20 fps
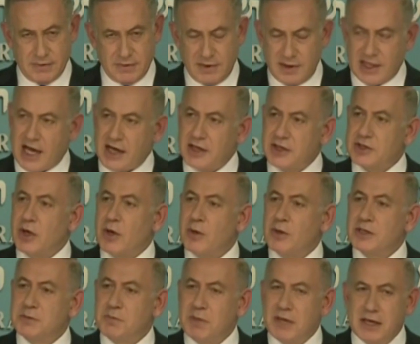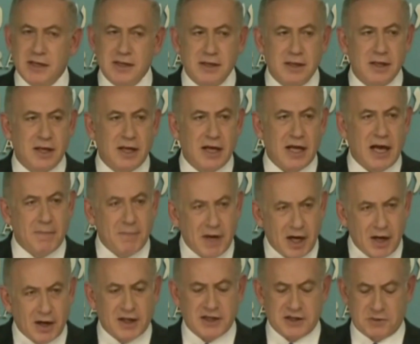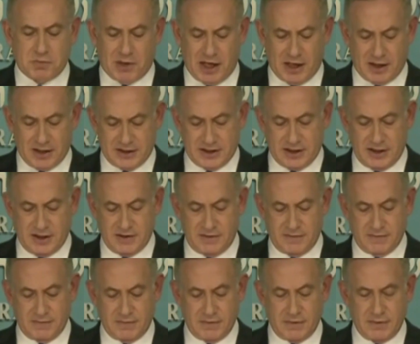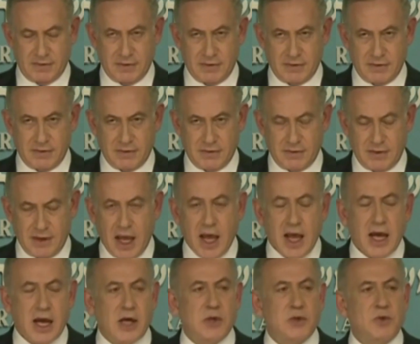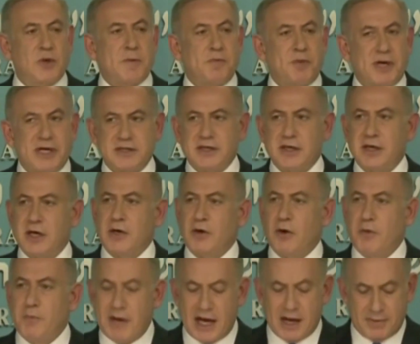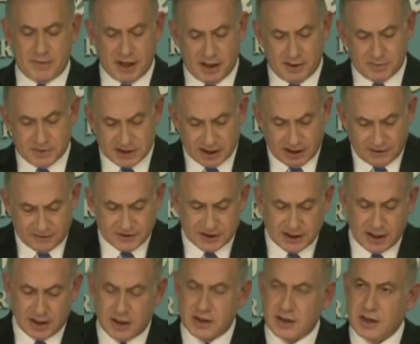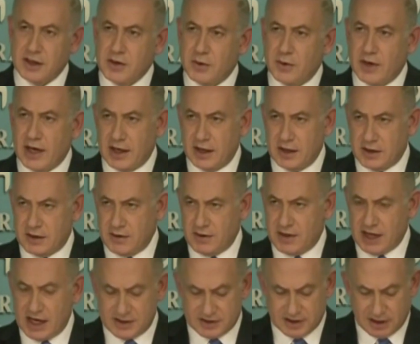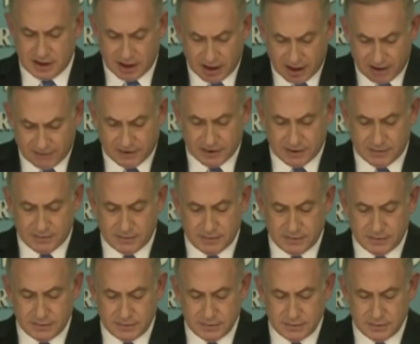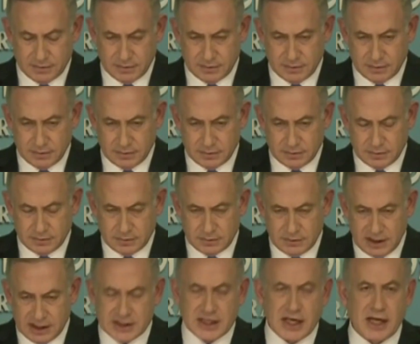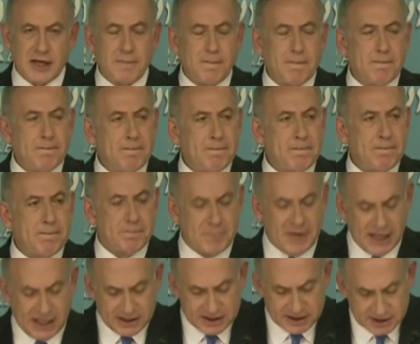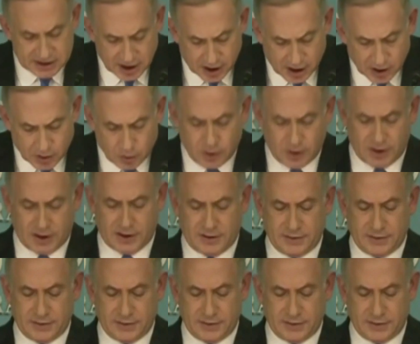That has always been America's policy. Here's what President Obama himself said at the UN in 2011. He said, peace is hard work.